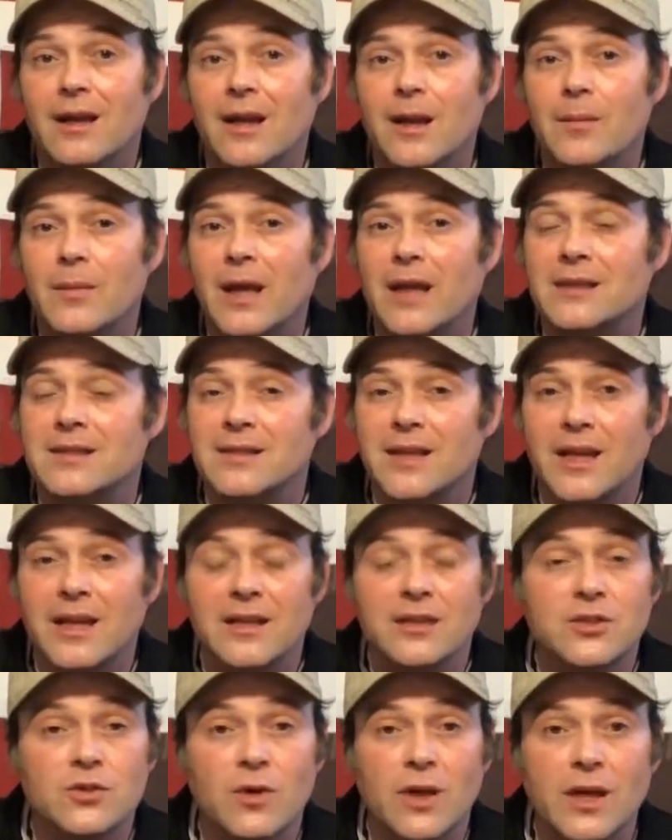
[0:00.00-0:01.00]
It's not going to
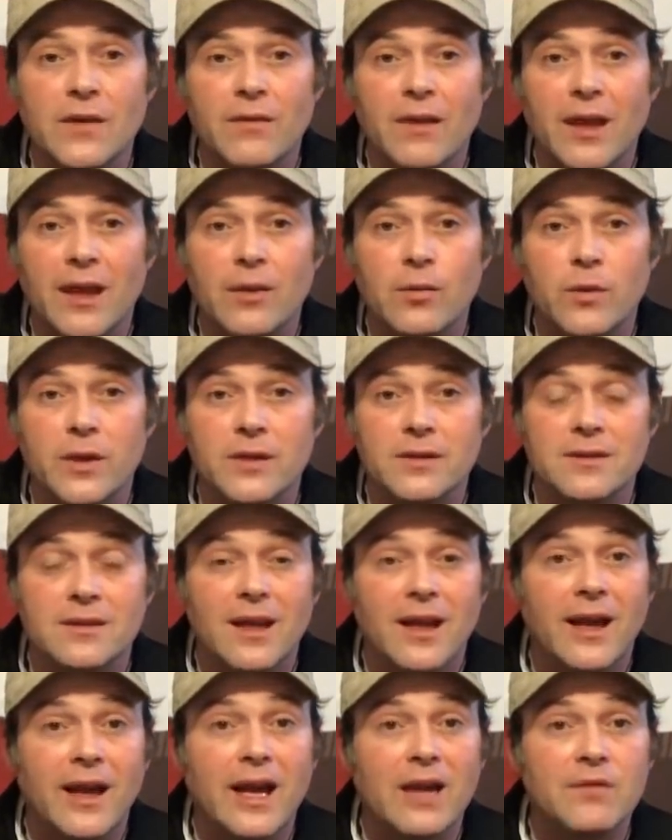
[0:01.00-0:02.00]
be a great headwind
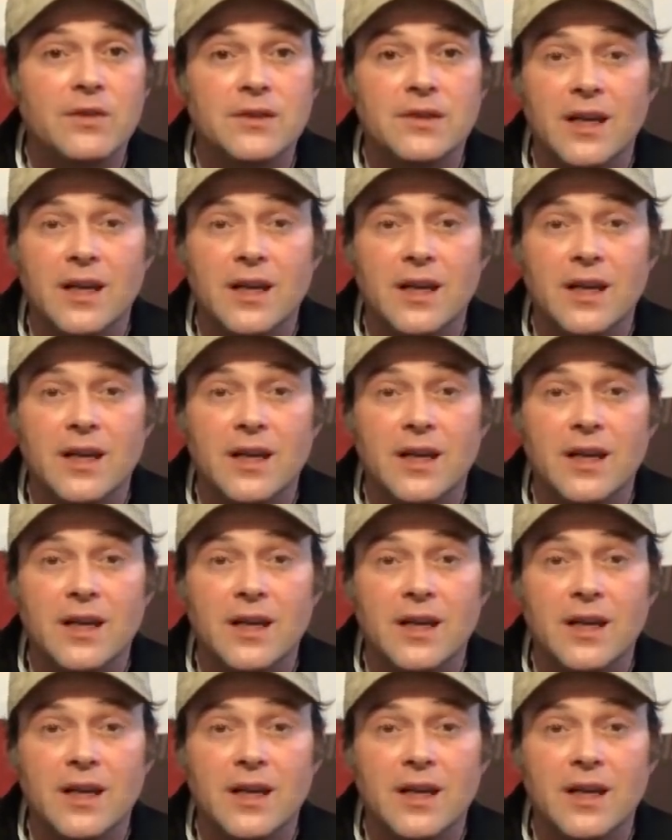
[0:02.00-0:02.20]
disc,